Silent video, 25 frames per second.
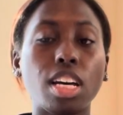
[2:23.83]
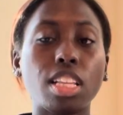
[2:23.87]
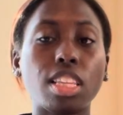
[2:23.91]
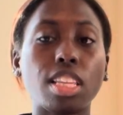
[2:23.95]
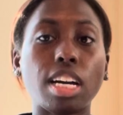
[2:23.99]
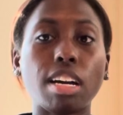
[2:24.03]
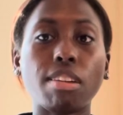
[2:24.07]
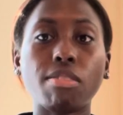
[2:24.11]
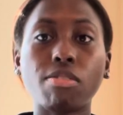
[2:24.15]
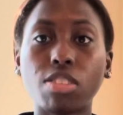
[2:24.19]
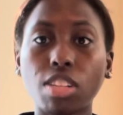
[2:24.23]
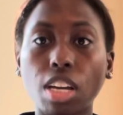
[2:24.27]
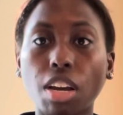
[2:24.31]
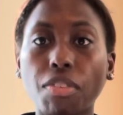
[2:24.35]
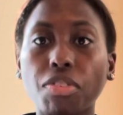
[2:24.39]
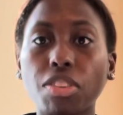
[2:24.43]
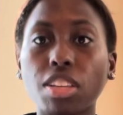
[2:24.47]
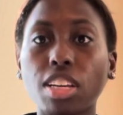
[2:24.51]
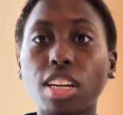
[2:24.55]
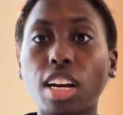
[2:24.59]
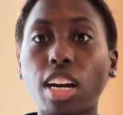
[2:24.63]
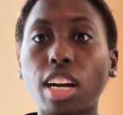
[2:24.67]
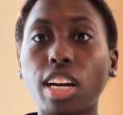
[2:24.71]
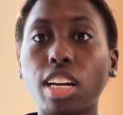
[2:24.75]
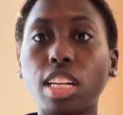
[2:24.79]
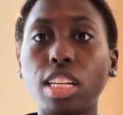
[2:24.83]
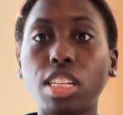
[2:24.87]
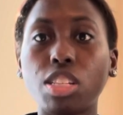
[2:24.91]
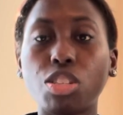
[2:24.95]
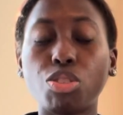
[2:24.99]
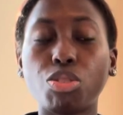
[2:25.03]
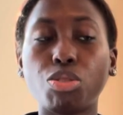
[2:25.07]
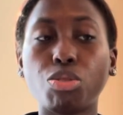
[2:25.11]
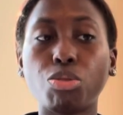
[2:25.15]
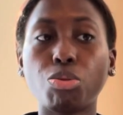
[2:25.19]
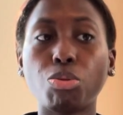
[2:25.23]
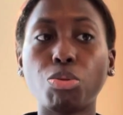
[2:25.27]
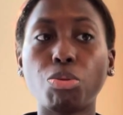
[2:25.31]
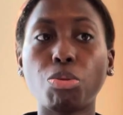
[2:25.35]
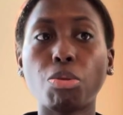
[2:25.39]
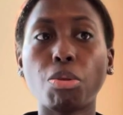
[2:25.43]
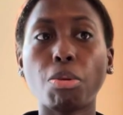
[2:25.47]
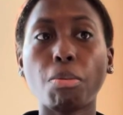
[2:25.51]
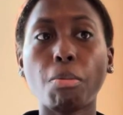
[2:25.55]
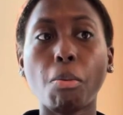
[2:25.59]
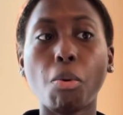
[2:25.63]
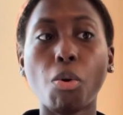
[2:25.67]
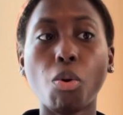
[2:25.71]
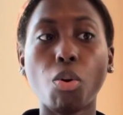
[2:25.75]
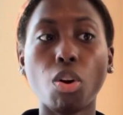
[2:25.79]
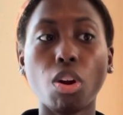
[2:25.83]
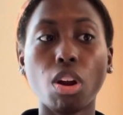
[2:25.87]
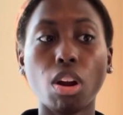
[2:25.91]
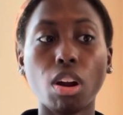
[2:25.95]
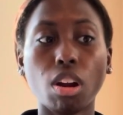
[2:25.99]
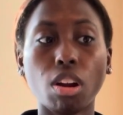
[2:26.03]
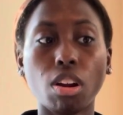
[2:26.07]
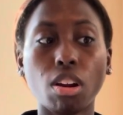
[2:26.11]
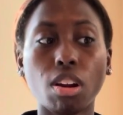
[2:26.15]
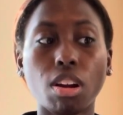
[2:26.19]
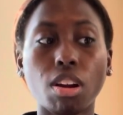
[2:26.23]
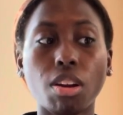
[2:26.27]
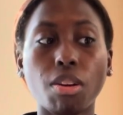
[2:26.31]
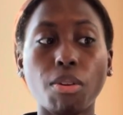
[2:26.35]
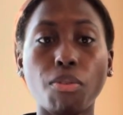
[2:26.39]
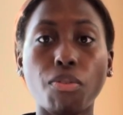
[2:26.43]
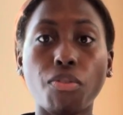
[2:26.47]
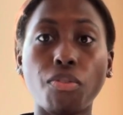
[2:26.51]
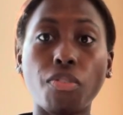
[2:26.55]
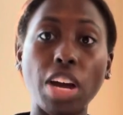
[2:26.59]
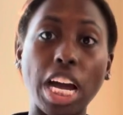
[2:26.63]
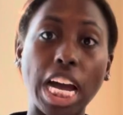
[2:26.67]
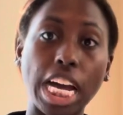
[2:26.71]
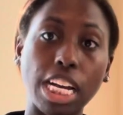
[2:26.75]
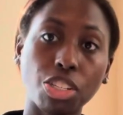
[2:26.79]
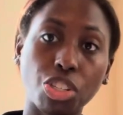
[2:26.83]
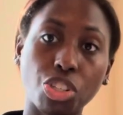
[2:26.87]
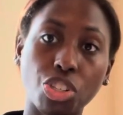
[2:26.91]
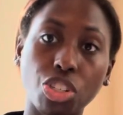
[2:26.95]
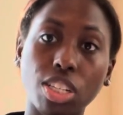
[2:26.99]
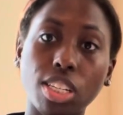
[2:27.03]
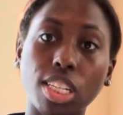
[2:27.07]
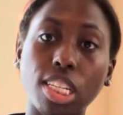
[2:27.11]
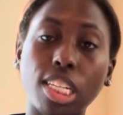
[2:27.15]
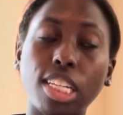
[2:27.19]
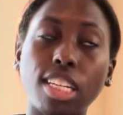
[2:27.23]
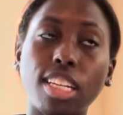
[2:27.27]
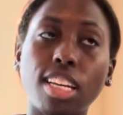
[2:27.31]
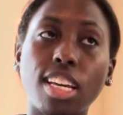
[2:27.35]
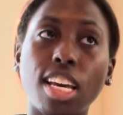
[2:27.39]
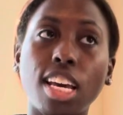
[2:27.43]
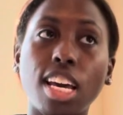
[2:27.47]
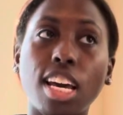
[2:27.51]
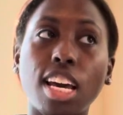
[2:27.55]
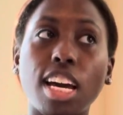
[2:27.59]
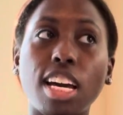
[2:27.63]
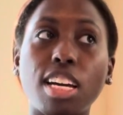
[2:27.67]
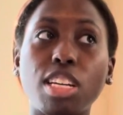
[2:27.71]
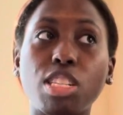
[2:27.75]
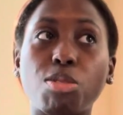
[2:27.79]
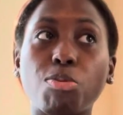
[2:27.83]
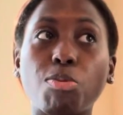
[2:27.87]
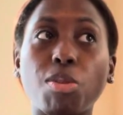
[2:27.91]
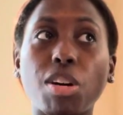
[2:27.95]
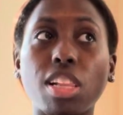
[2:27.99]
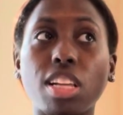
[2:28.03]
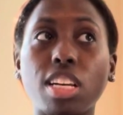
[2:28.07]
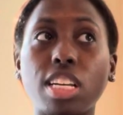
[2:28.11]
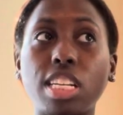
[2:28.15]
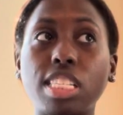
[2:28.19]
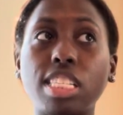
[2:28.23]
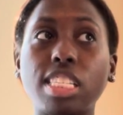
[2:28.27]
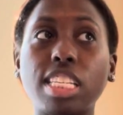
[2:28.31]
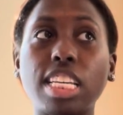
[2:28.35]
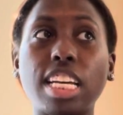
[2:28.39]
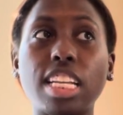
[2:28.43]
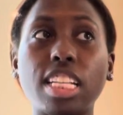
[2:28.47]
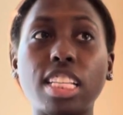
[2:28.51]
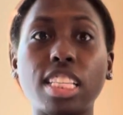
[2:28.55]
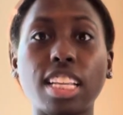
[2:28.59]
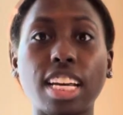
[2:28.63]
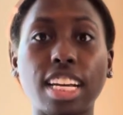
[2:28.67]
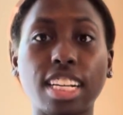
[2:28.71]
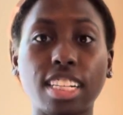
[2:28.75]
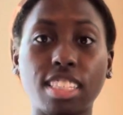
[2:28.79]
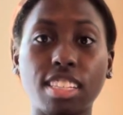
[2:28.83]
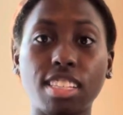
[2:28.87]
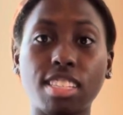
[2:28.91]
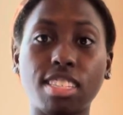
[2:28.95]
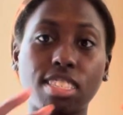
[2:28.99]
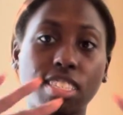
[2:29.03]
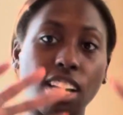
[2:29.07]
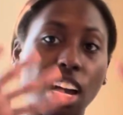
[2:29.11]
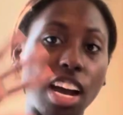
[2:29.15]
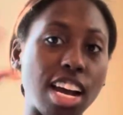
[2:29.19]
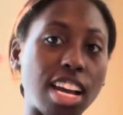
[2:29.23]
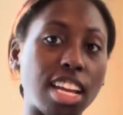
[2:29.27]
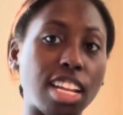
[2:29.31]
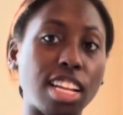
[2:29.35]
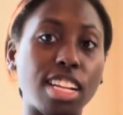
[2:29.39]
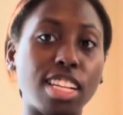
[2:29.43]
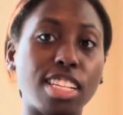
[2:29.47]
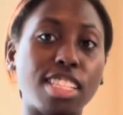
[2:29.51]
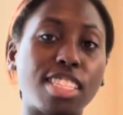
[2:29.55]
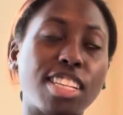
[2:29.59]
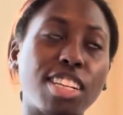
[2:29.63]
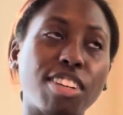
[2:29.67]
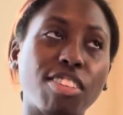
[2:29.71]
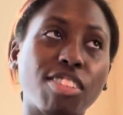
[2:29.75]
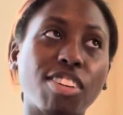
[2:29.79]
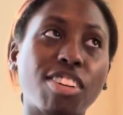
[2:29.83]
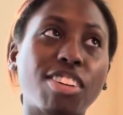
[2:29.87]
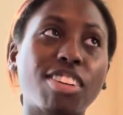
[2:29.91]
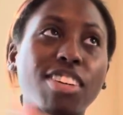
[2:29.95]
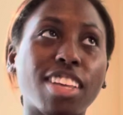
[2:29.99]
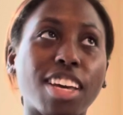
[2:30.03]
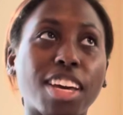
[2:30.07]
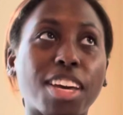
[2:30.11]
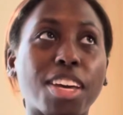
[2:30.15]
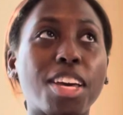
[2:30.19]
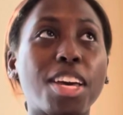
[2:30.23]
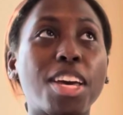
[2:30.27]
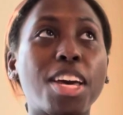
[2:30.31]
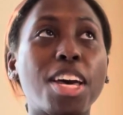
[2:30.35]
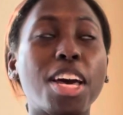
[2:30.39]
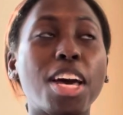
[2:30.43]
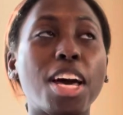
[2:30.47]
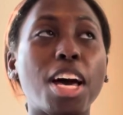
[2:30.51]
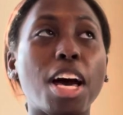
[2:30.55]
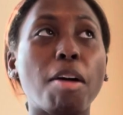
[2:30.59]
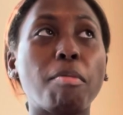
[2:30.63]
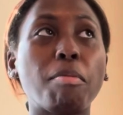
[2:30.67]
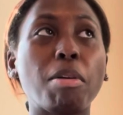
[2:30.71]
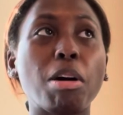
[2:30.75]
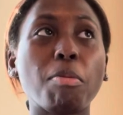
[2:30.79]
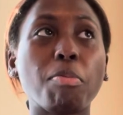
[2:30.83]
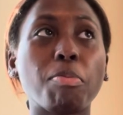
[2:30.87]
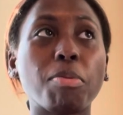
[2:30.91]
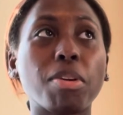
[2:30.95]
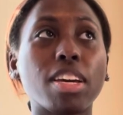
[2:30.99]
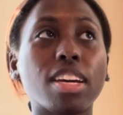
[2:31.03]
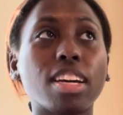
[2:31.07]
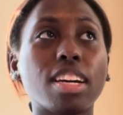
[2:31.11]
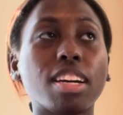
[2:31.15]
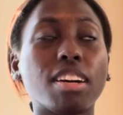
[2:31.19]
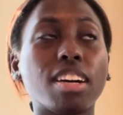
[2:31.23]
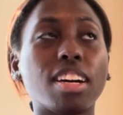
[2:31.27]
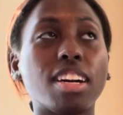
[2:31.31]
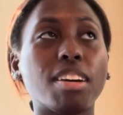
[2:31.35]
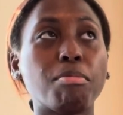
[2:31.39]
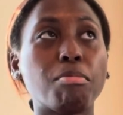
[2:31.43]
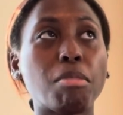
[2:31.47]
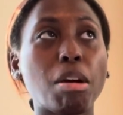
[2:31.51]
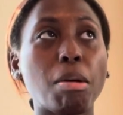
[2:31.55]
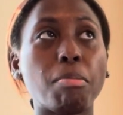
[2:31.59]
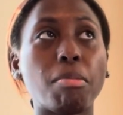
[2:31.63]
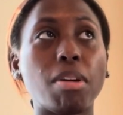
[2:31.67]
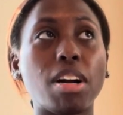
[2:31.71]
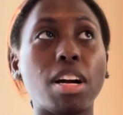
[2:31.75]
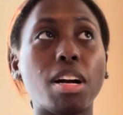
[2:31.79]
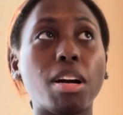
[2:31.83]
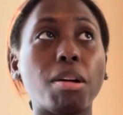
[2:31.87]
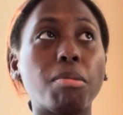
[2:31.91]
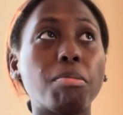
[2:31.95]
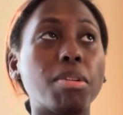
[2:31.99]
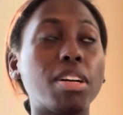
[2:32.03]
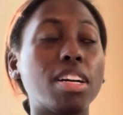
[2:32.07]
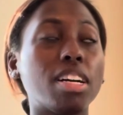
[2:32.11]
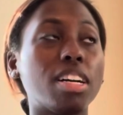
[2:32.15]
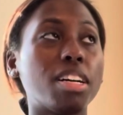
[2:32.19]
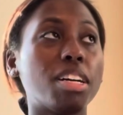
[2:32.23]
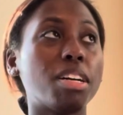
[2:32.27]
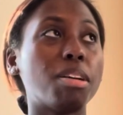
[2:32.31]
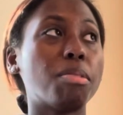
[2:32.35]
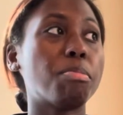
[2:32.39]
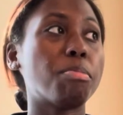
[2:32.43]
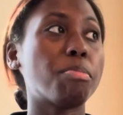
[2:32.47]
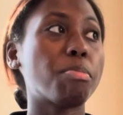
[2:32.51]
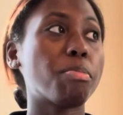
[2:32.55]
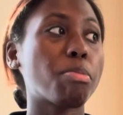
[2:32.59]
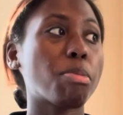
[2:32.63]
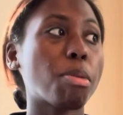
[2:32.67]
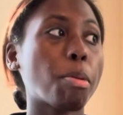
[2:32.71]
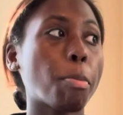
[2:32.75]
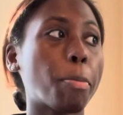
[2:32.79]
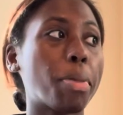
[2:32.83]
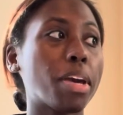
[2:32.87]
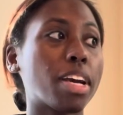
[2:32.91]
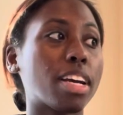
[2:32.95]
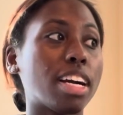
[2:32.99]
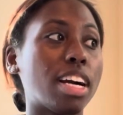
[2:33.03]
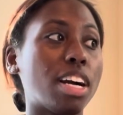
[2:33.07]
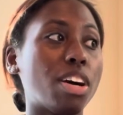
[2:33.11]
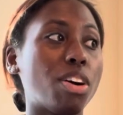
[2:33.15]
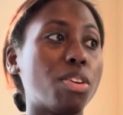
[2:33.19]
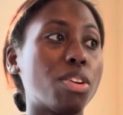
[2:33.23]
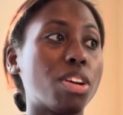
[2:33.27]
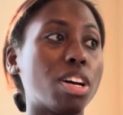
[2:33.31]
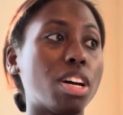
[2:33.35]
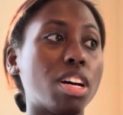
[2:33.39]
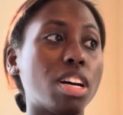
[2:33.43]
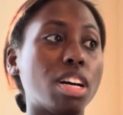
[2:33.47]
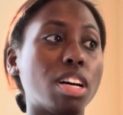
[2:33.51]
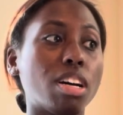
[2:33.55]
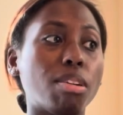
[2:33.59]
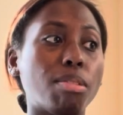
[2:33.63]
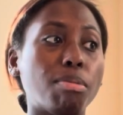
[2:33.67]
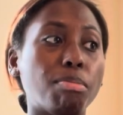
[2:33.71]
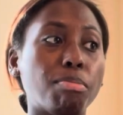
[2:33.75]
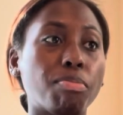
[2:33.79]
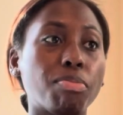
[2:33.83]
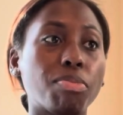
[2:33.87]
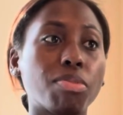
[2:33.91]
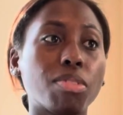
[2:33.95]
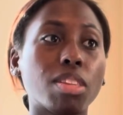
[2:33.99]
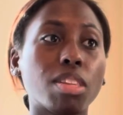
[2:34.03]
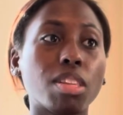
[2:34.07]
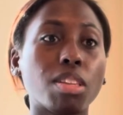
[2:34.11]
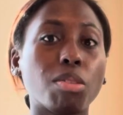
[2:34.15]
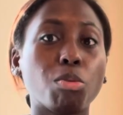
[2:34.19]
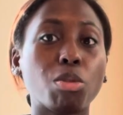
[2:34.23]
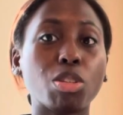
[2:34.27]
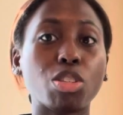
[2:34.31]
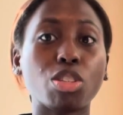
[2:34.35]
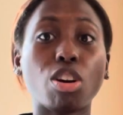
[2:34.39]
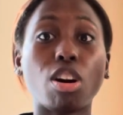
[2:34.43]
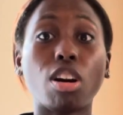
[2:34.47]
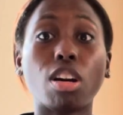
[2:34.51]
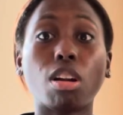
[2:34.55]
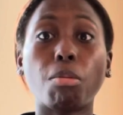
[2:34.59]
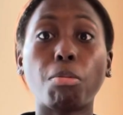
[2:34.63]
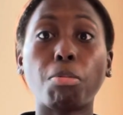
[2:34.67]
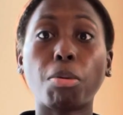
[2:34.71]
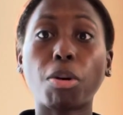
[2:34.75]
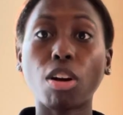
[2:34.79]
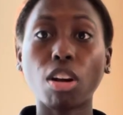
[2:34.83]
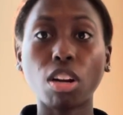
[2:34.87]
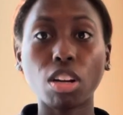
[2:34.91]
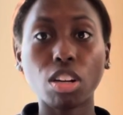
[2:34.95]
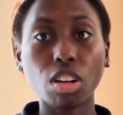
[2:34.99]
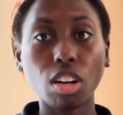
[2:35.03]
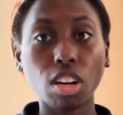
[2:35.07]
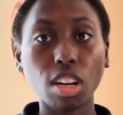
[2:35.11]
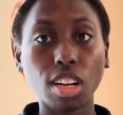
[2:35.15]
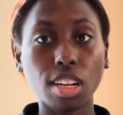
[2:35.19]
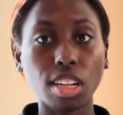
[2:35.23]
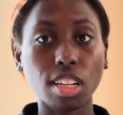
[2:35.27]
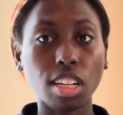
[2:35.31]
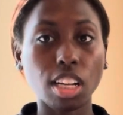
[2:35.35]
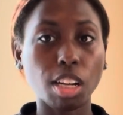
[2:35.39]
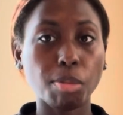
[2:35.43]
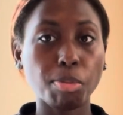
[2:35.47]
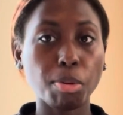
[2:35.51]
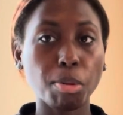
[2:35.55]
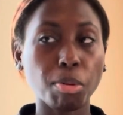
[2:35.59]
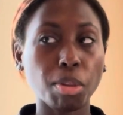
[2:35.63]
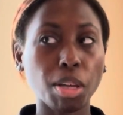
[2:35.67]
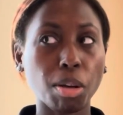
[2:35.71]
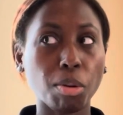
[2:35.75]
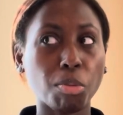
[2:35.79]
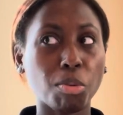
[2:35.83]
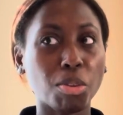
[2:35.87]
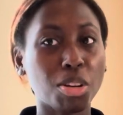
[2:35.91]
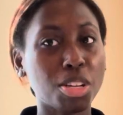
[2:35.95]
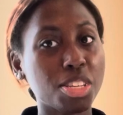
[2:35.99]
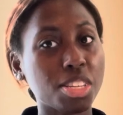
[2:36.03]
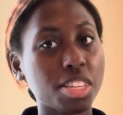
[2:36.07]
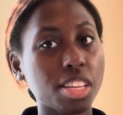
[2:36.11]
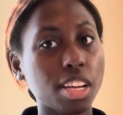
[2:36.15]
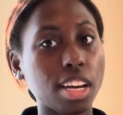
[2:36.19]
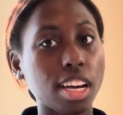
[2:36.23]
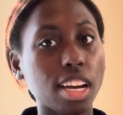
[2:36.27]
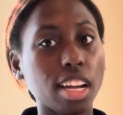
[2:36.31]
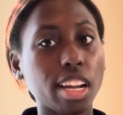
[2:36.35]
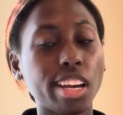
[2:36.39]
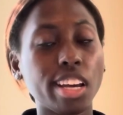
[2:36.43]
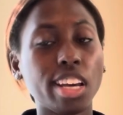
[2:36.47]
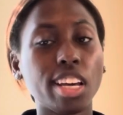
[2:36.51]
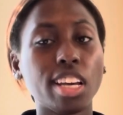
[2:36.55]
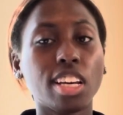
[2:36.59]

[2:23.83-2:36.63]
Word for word: I've definitely gotten into more fashion as well as like design and interior. Like I'm helping my mom um, pick out um, what's called a bar cart, and a lot of people like, what is that?